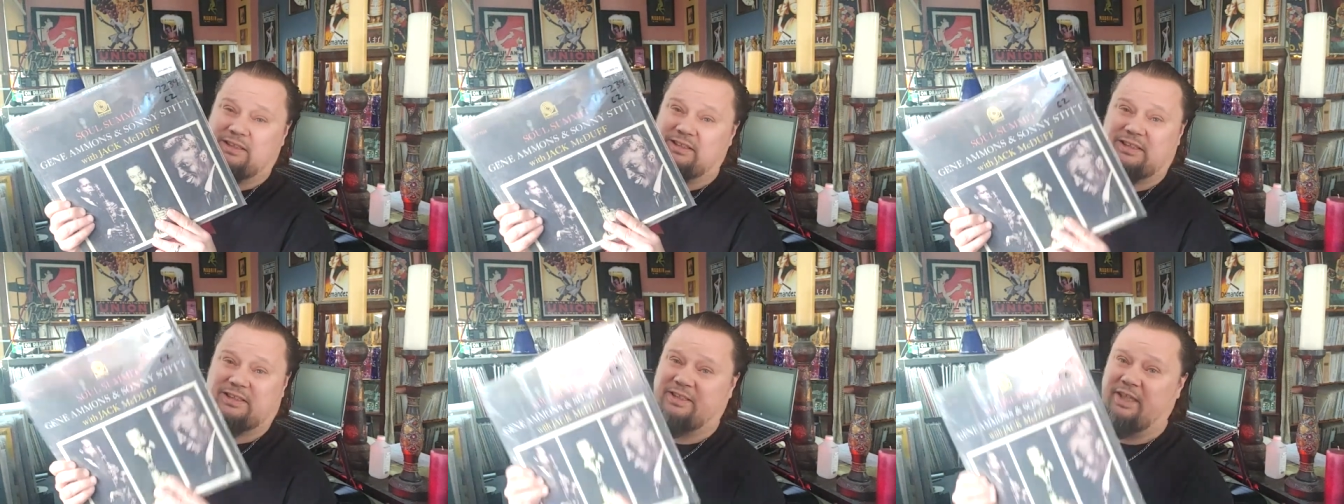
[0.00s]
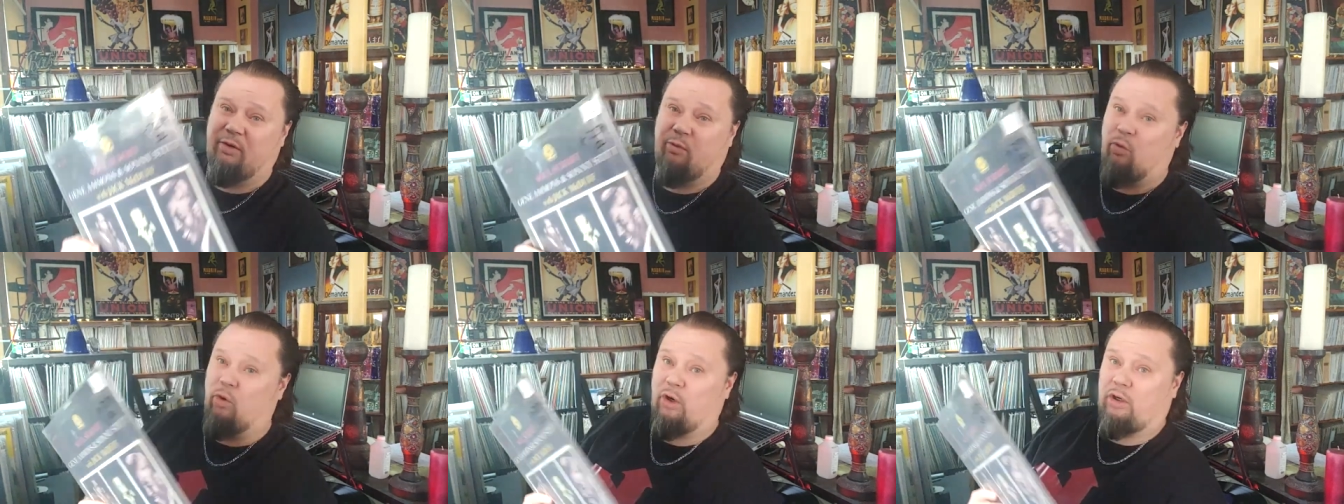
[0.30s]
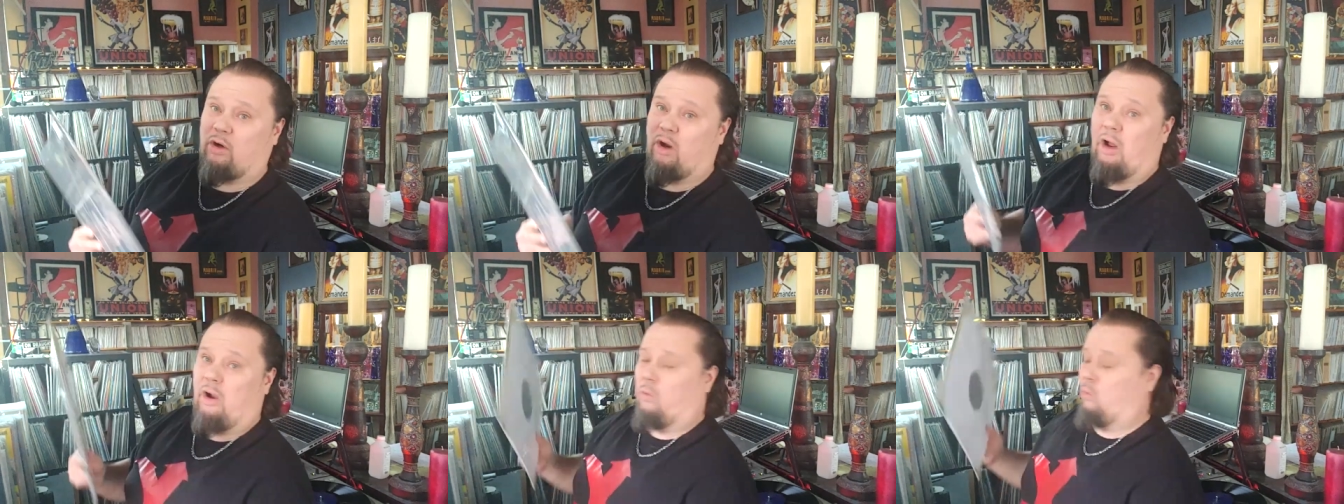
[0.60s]
and Stitt
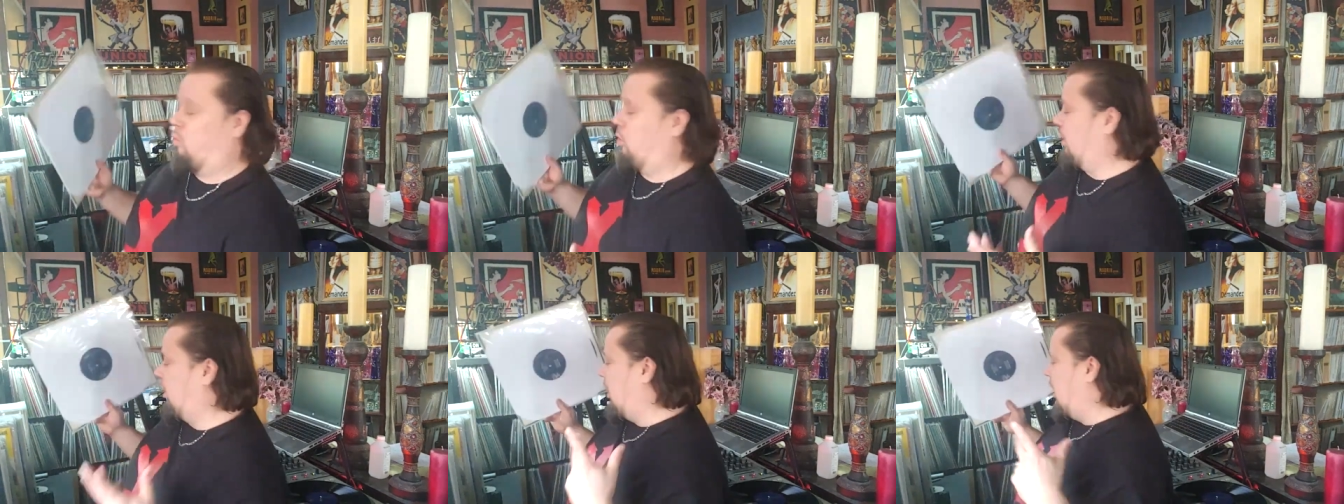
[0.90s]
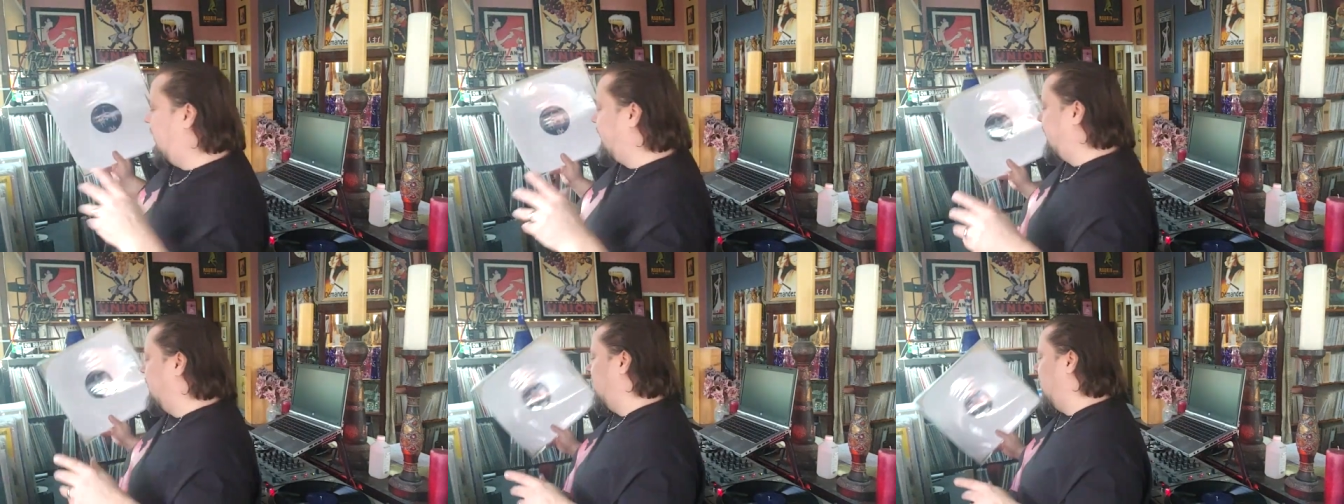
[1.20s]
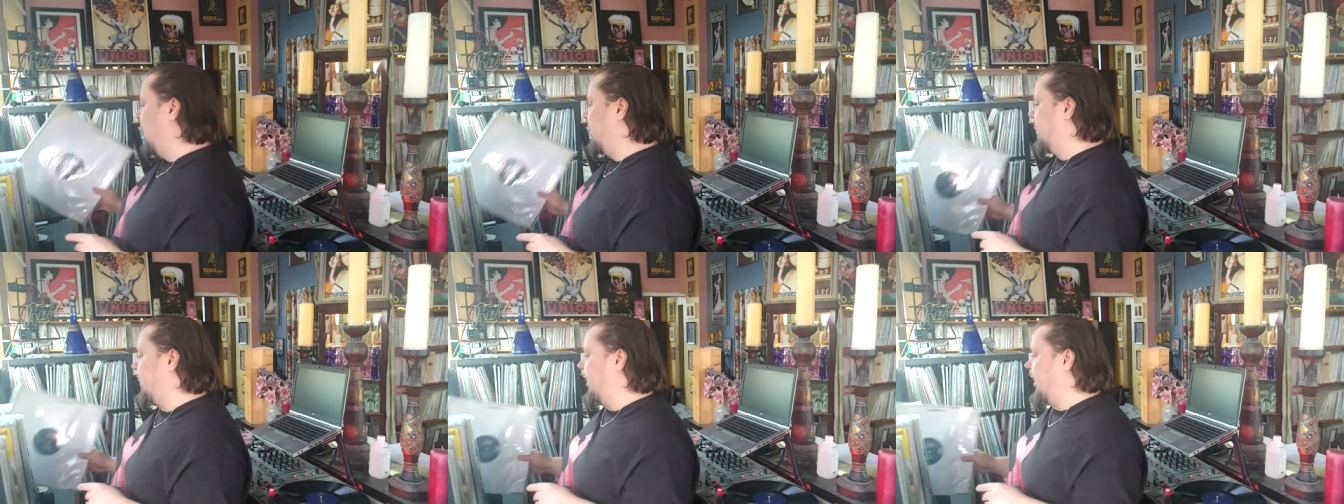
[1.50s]
work, all, work off and
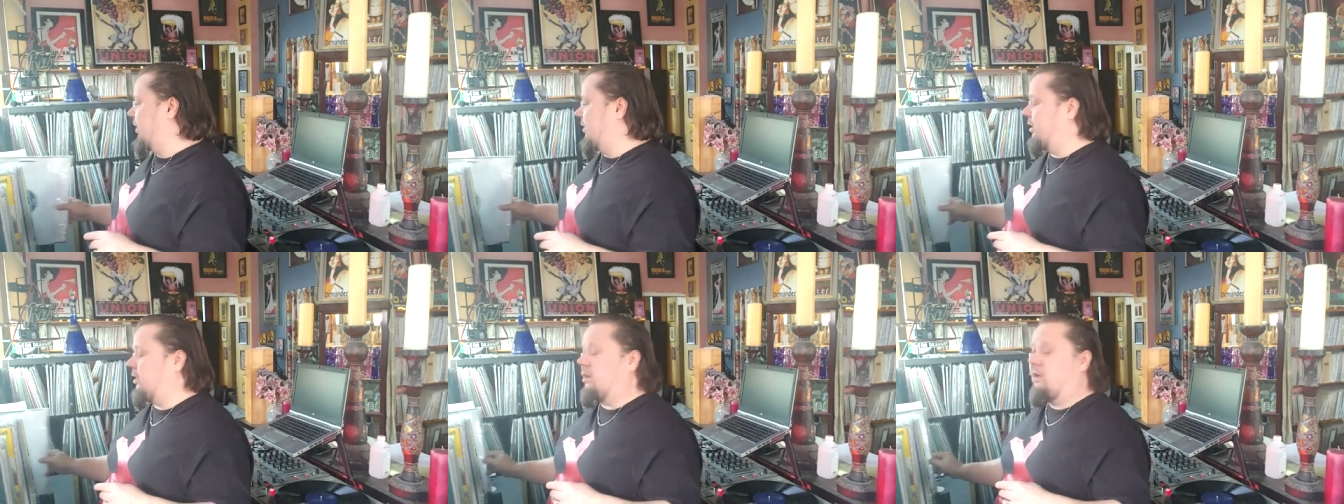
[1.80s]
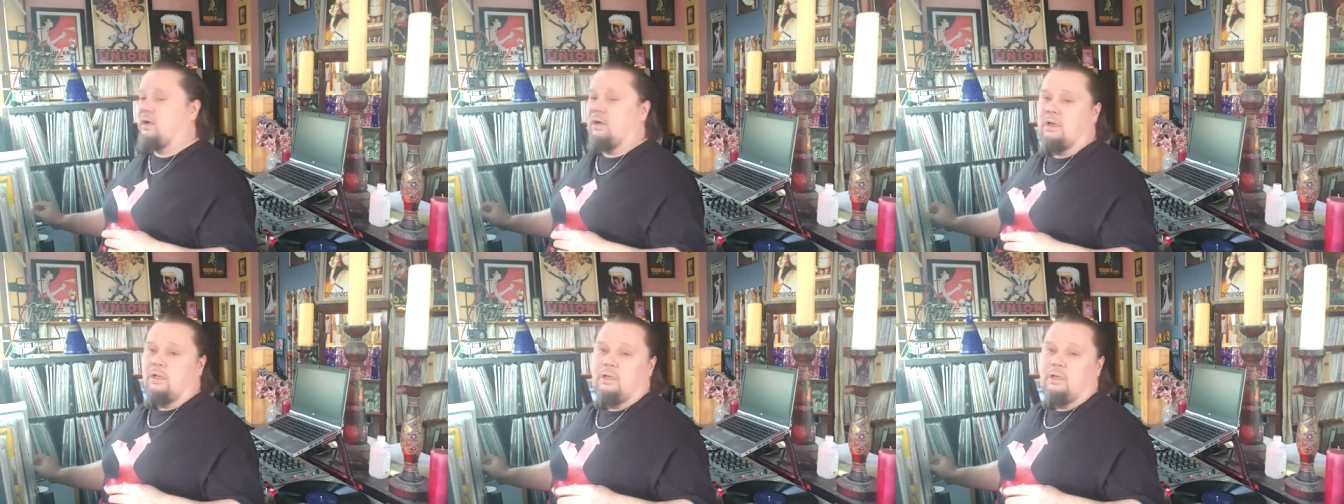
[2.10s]
on together